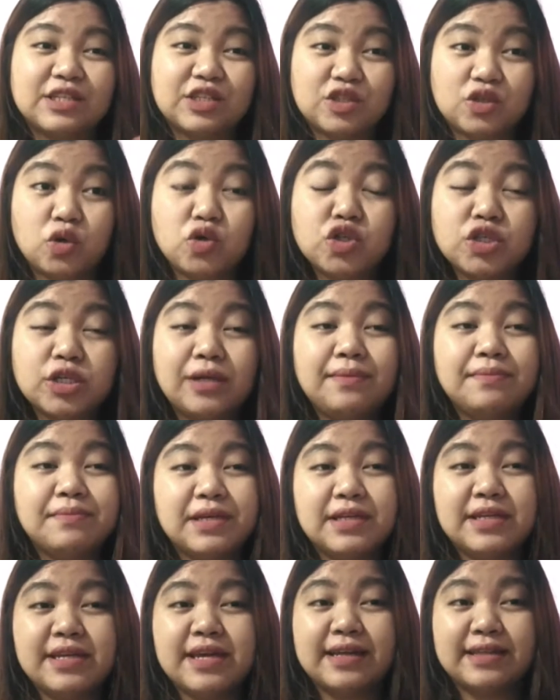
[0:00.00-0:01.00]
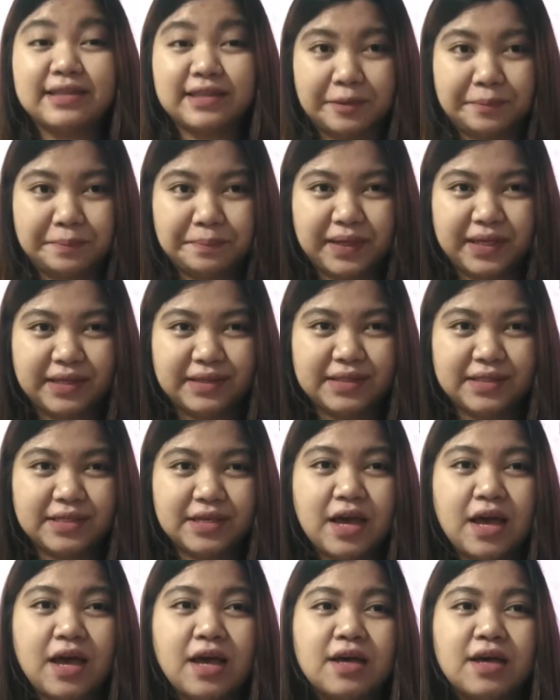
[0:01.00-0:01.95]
the social media templates.